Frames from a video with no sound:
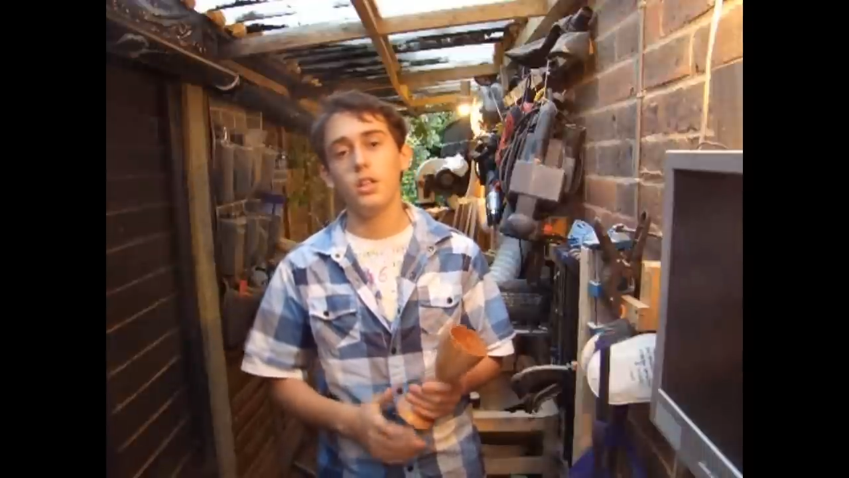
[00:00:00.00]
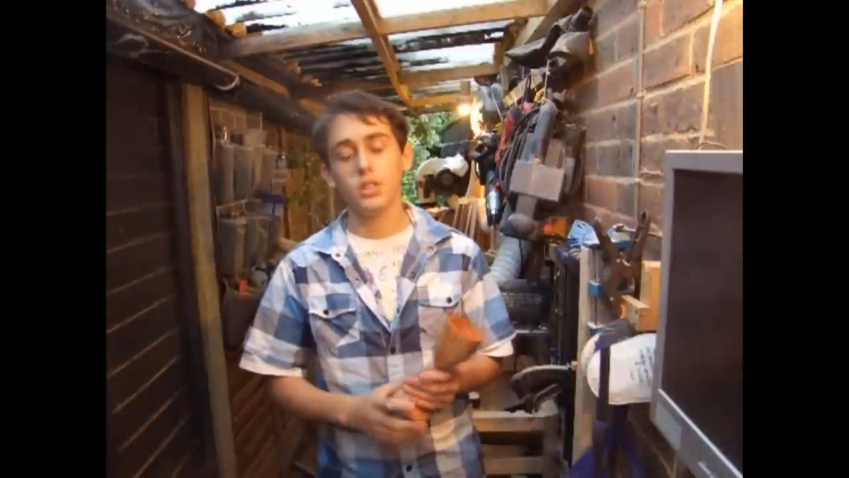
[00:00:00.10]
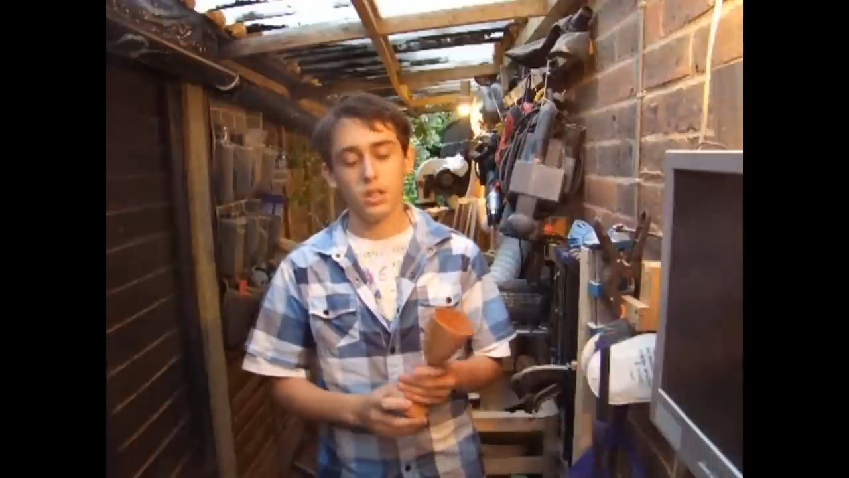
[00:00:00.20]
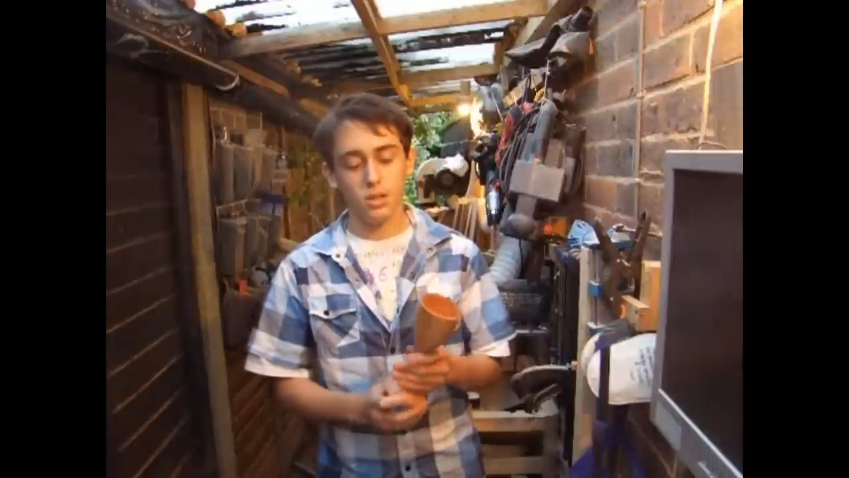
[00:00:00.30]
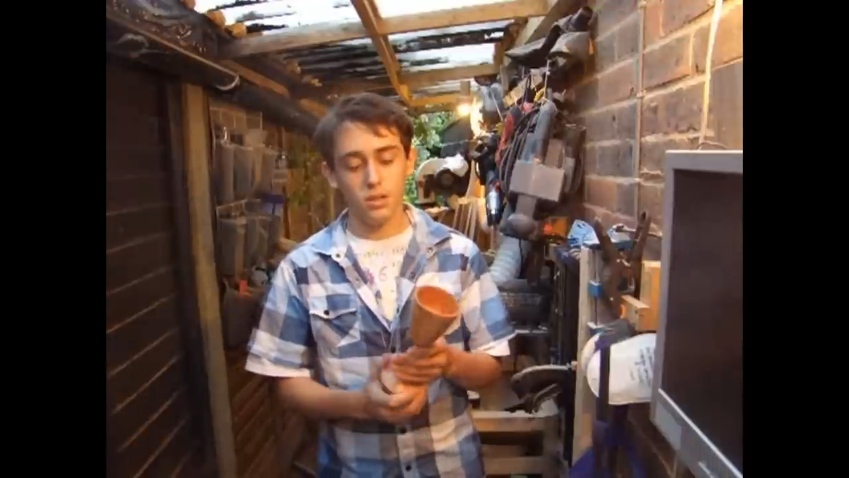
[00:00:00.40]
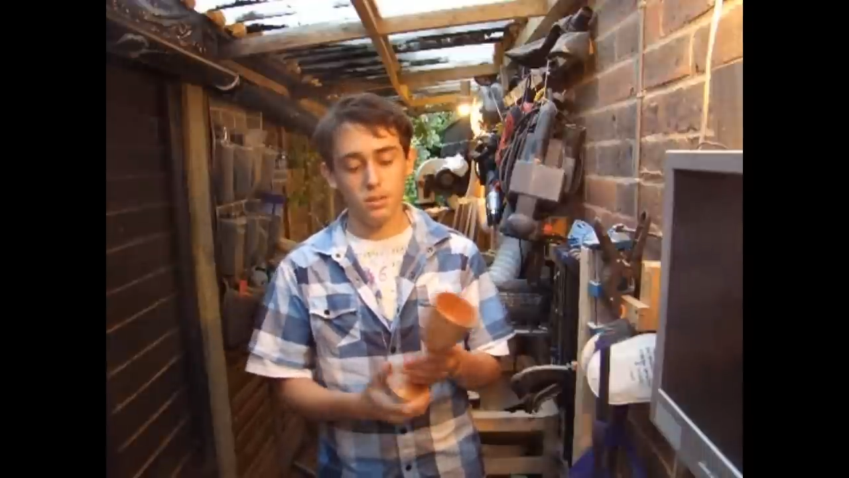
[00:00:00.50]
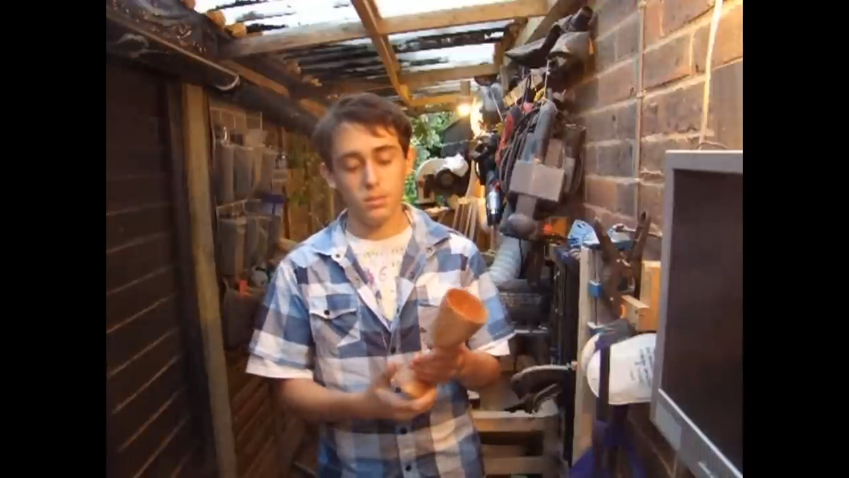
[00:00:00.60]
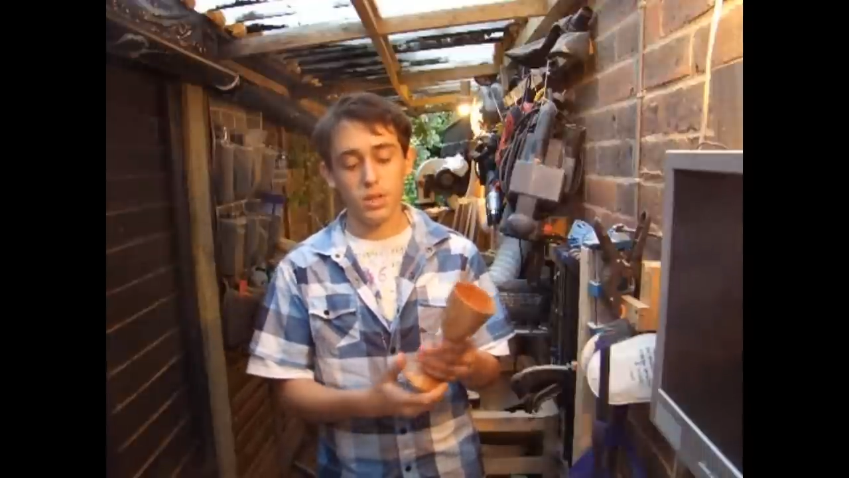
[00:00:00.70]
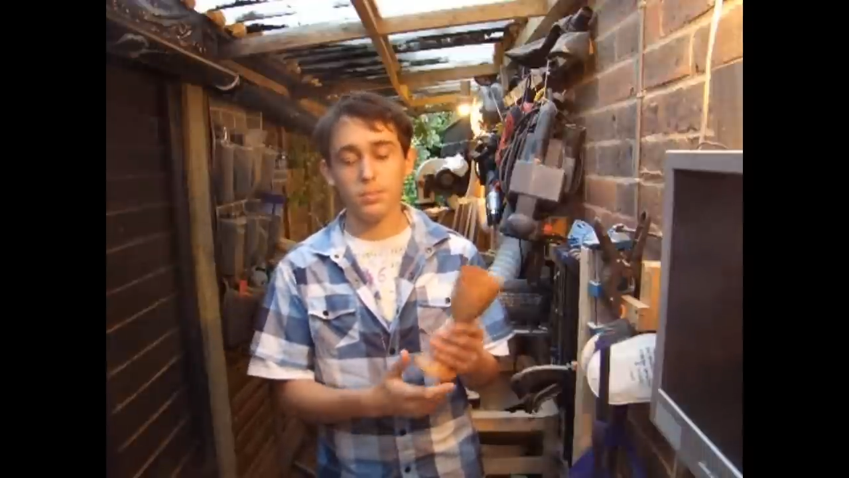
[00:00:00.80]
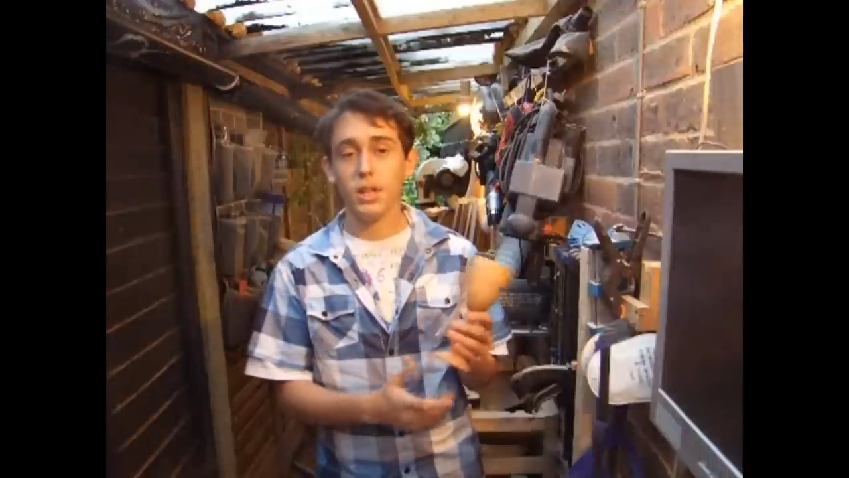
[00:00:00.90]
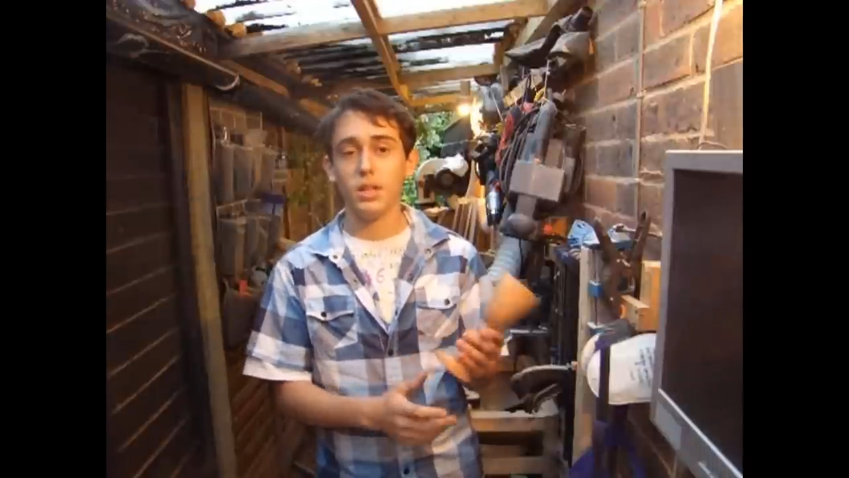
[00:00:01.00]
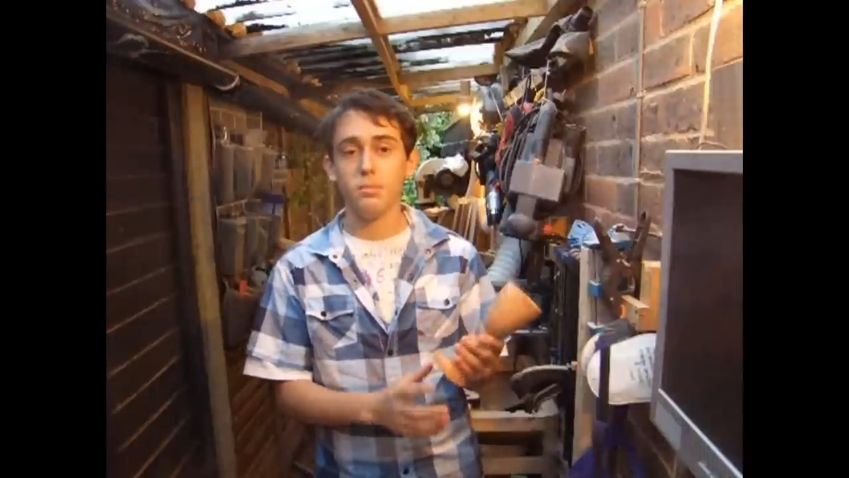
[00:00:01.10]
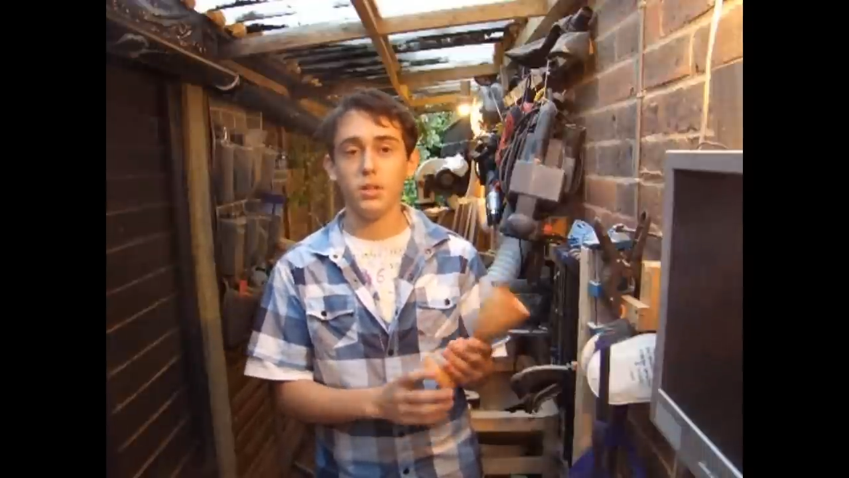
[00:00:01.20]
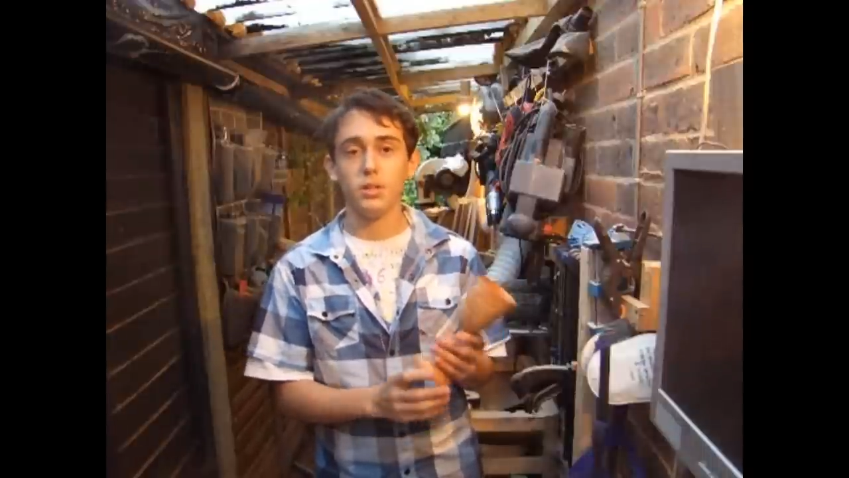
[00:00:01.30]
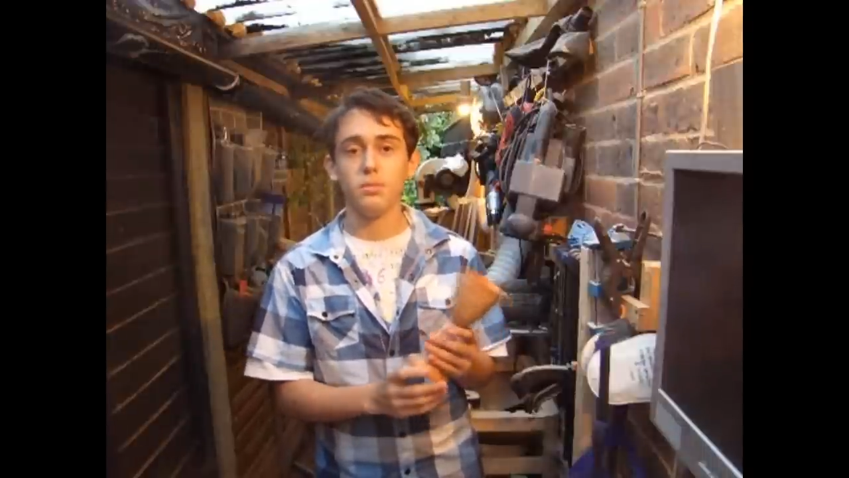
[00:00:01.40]
so uh, which made it
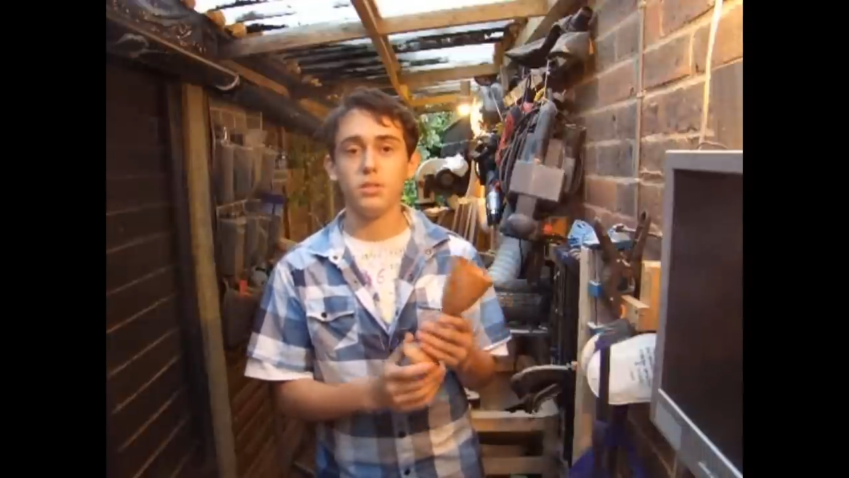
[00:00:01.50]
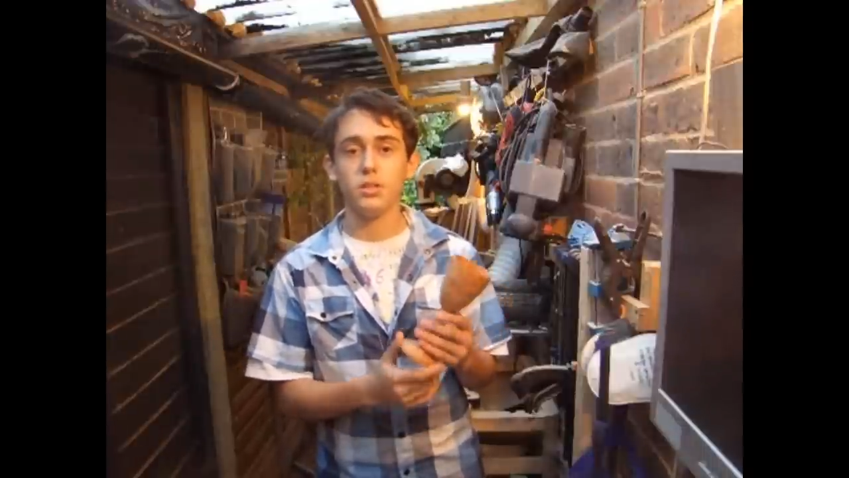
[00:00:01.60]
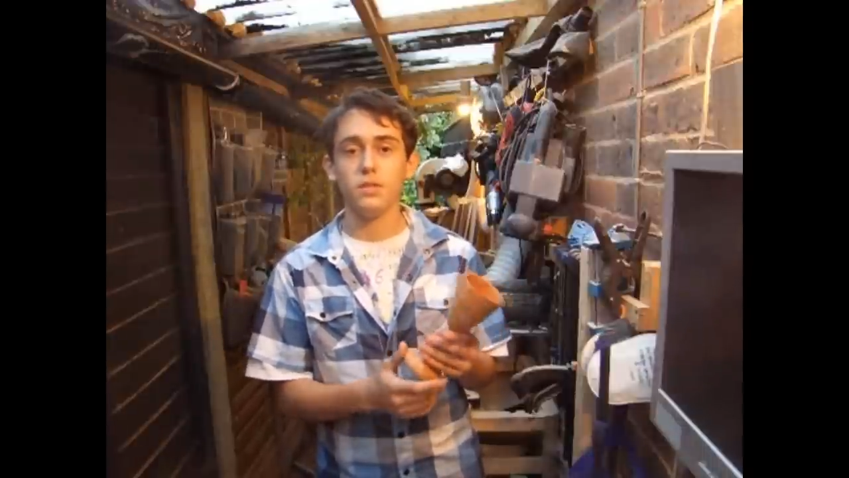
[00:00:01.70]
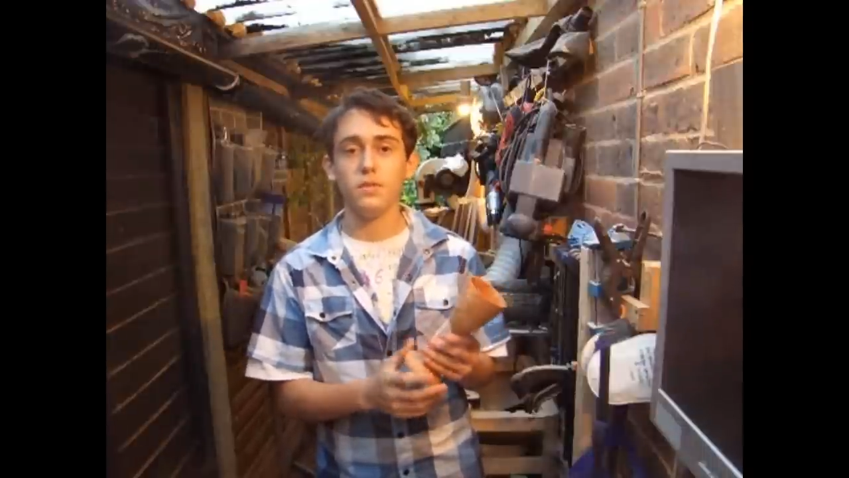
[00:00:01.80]
possible to